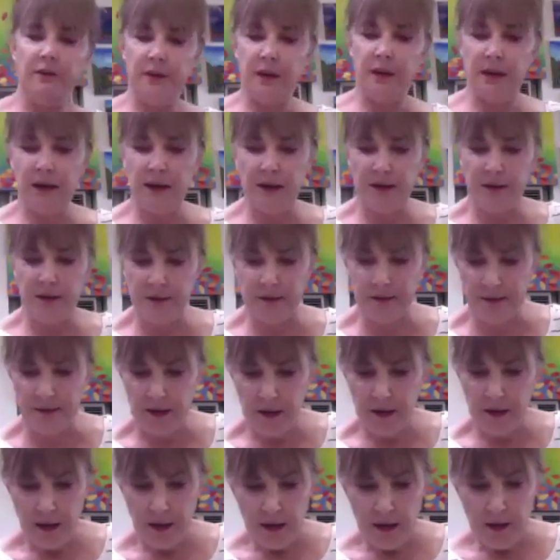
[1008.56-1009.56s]
And it's
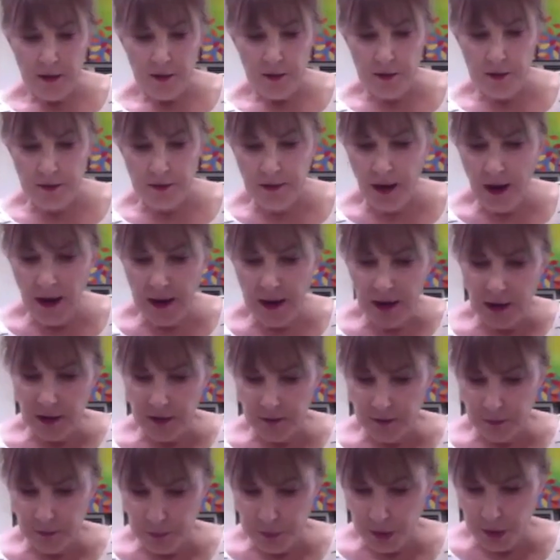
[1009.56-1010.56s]
the title of
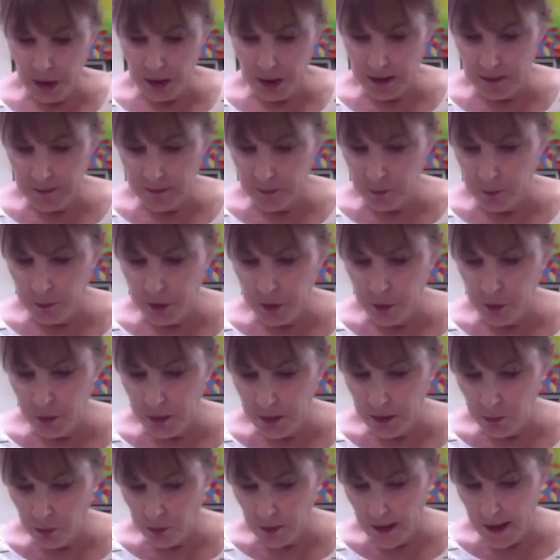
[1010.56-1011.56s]
the book is
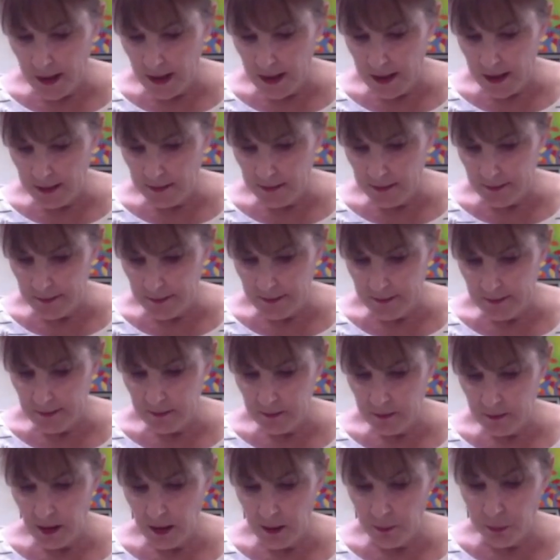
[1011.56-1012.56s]
Beauty Reigns,
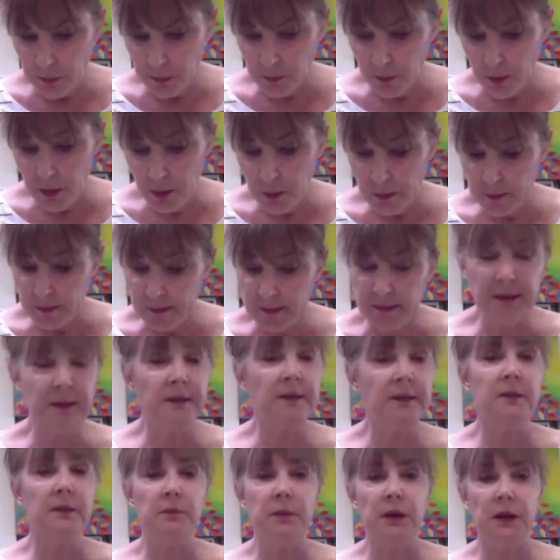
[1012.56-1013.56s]
a Baroque
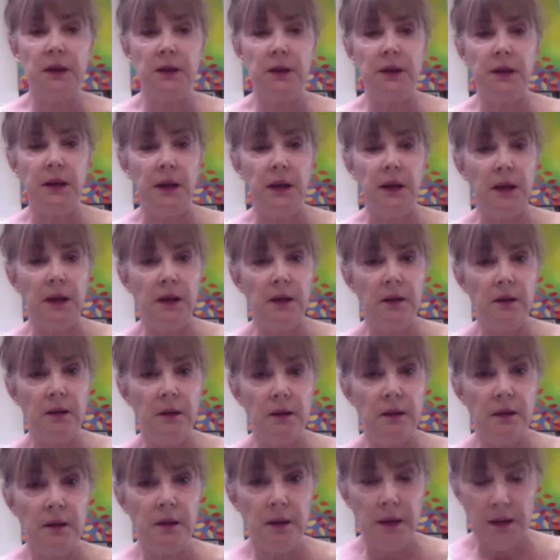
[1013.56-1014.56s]
Sensibility
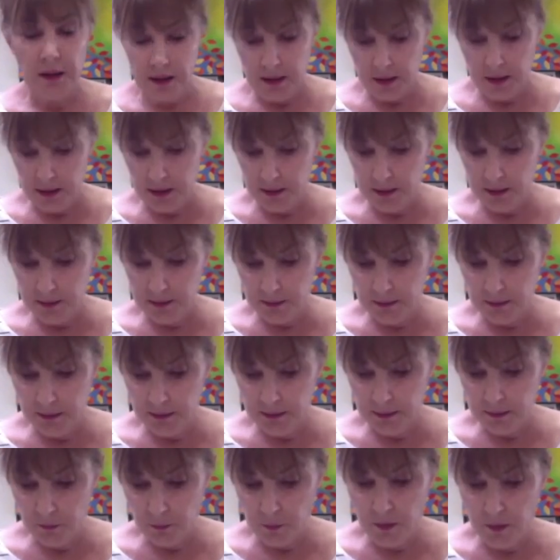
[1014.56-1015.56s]
in
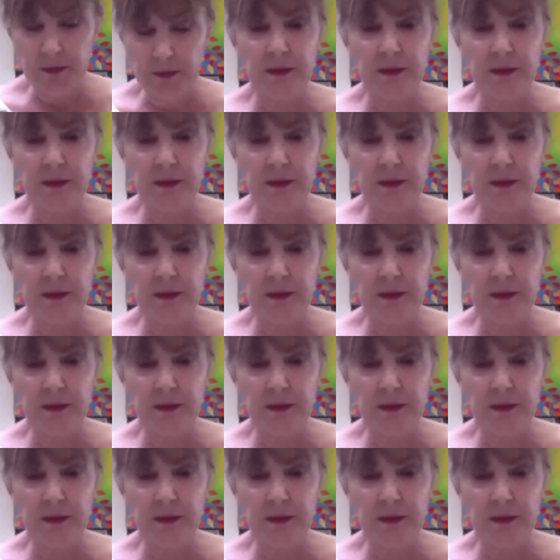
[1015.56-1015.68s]
Recent